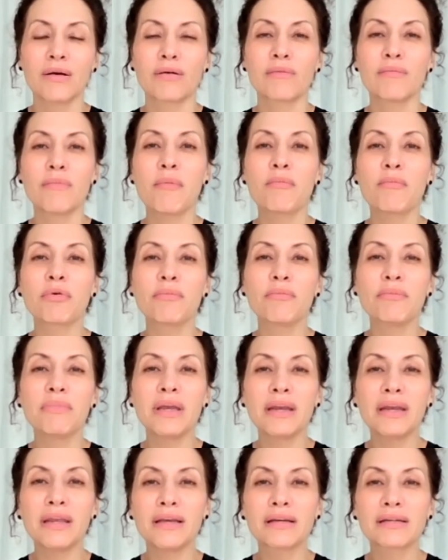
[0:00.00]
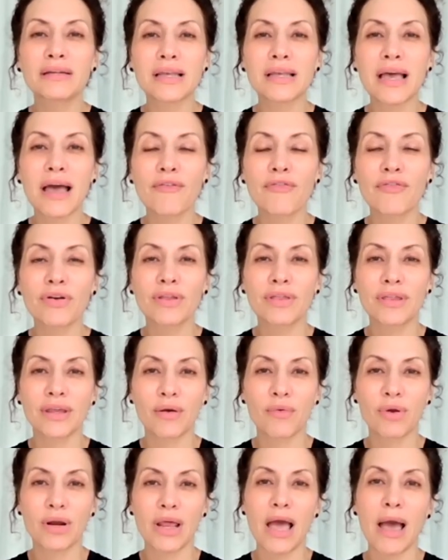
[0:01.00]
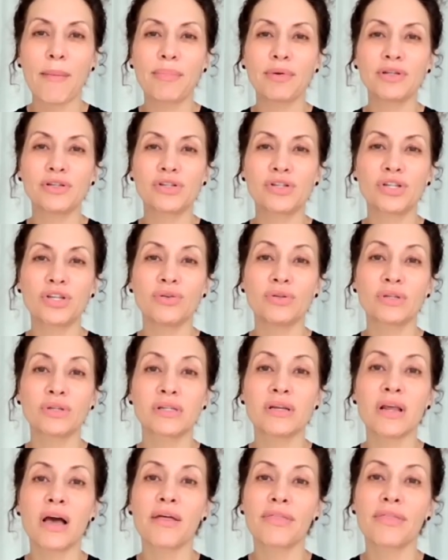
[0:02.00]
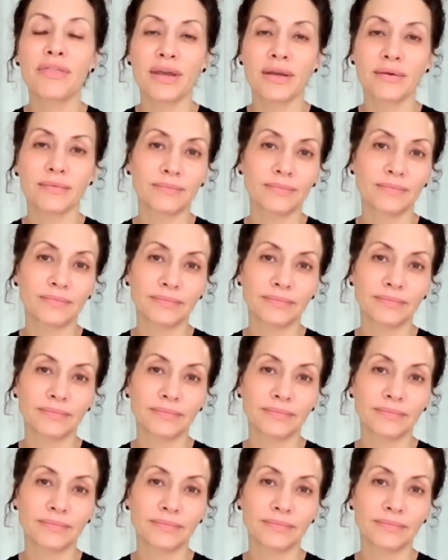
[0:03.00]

Remember, meaning is everything. What happens to you is nothing.